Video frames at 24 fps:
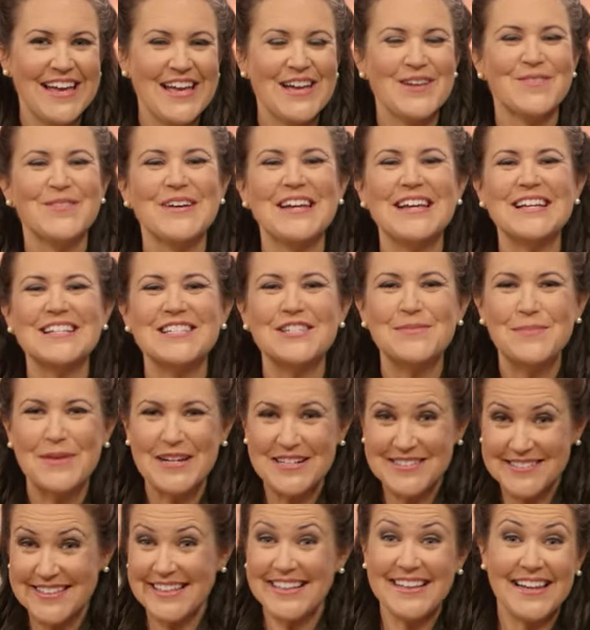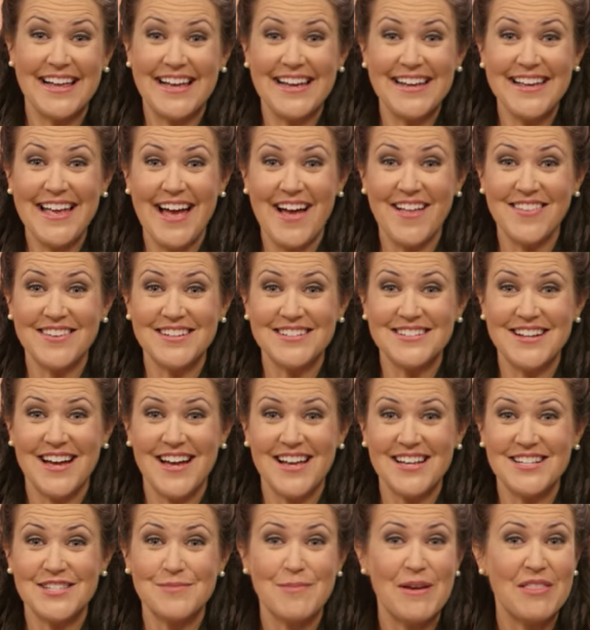We especially like how the
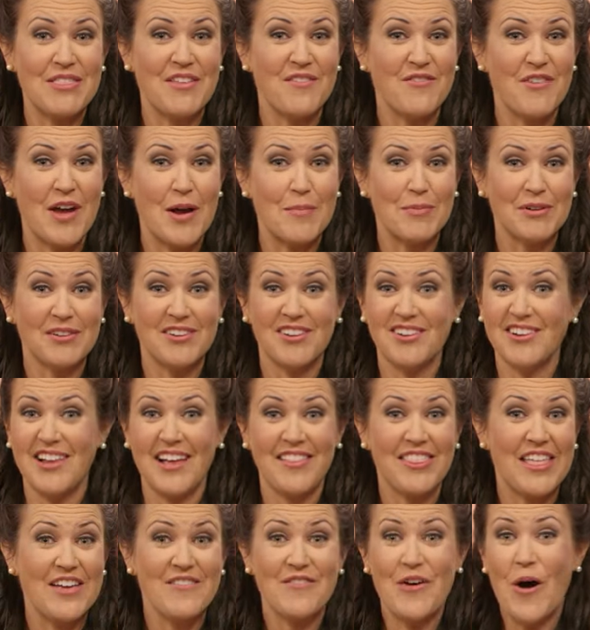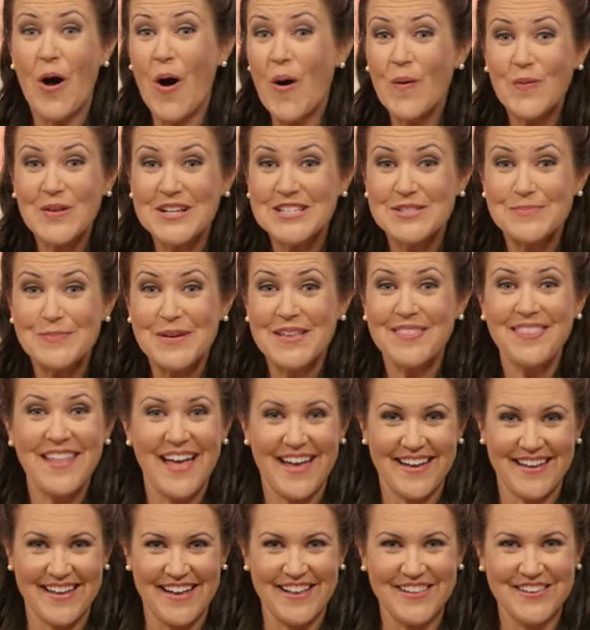dyes make the fabric look like they've always been
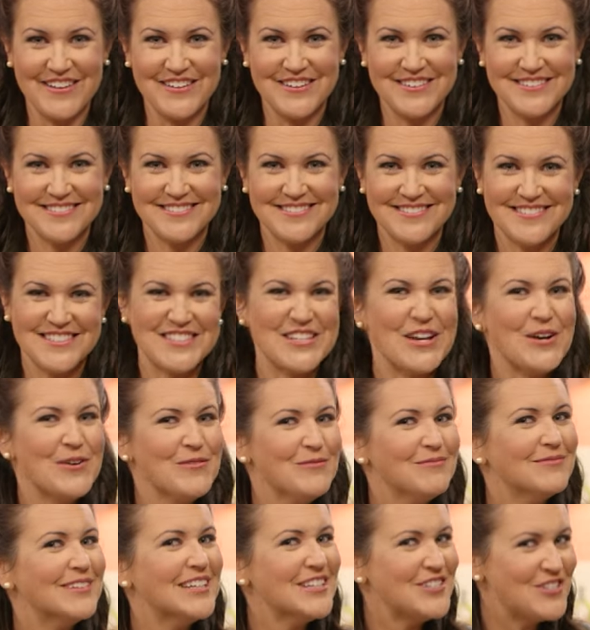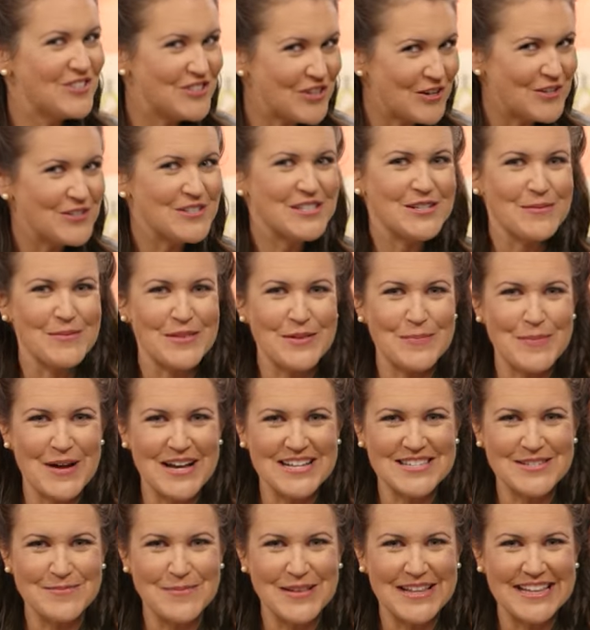that color. So let's show you some of the
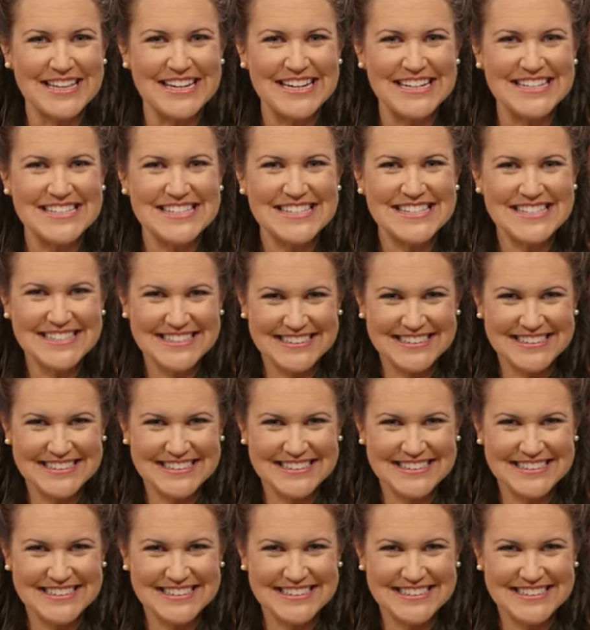possibilities.